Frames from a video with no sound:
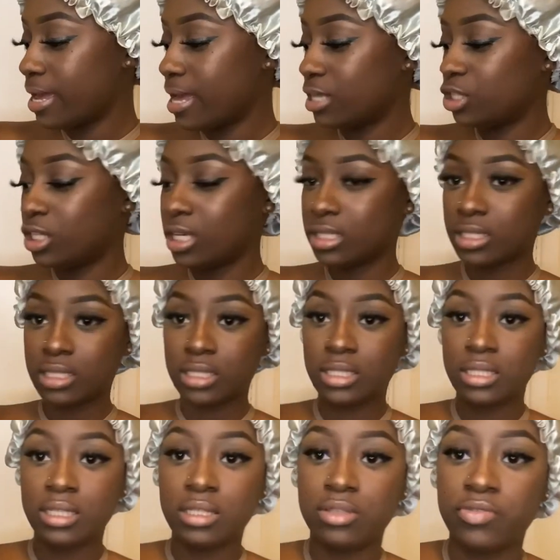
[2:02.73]
as you guys can
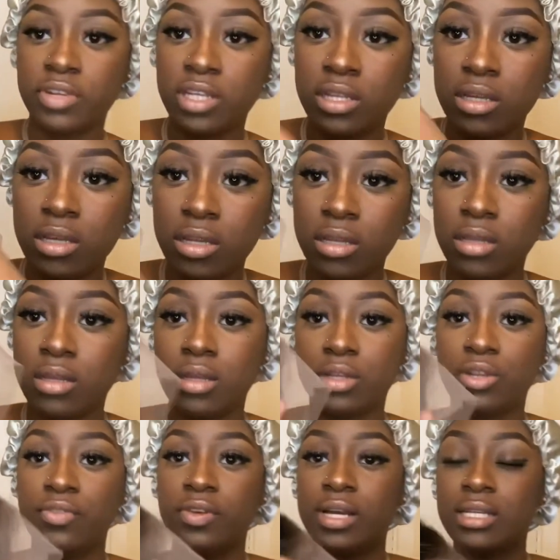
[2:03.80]
see, it's already, I
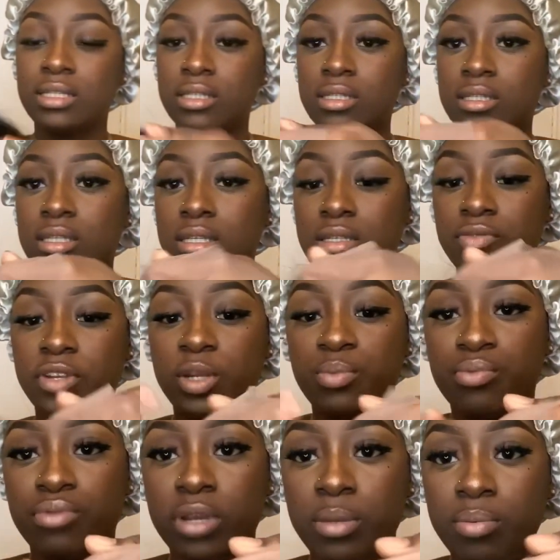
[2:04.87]
don't know if you guys can see, it's already
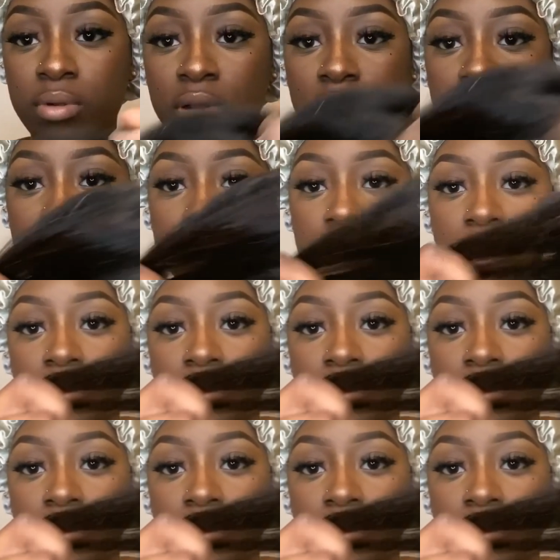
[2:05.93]
pre-plucked.